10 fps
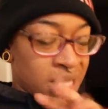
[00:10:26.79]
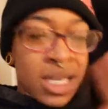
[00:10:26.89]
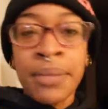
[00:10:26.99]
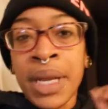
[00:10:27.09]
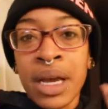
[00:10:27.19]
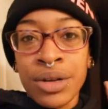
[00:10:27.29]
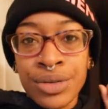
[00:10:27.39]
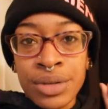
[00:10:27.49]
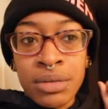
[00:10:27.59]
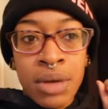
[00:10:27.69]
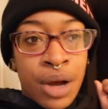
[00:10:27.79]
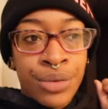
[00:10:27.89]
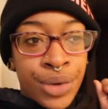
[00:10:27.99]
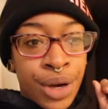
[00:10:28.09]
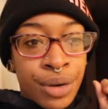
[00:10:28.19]
Something else. I
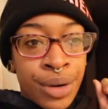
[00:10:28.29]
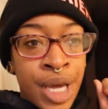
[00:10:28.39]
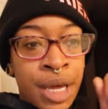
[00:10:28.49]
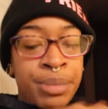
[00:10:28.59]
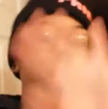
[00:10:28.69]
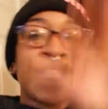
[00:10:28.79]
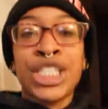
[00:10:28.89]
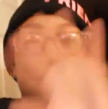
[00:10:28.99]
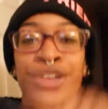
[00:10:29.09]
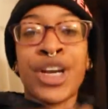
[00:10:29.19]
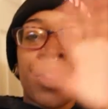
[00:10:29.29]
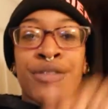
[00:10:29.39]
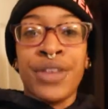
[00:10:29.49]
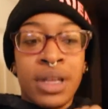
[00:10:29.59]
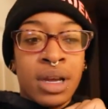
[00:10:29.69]
don't know. But that's just for
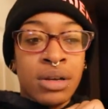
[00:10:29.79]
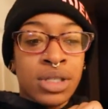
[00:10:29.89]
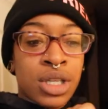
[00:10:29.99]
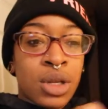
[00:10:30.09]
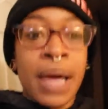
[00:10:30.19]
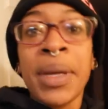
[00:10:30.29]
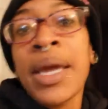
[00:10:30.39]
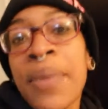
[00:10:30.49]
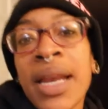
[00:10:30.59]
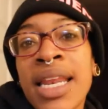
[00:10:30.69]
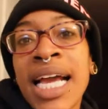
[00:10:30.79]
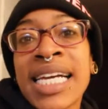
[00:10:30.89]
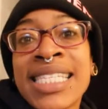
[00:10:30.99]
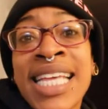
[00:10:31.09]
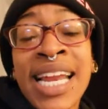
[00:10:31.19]
another video. So let me get ready, like
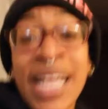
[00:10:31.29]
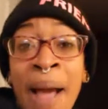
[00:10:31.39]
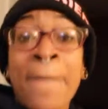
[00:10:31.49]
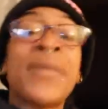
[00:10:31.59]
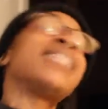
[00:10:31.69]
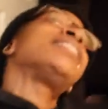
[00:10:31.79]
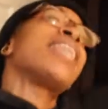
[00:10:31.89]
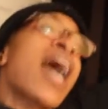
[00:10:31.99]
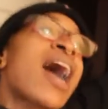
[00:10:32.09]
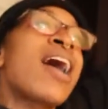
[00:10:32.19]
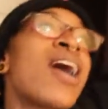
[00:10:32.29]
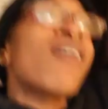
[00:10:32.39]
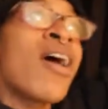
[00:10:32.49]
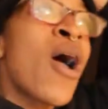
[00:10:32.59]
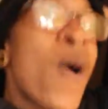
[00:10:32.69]
I said. And I miss y'all.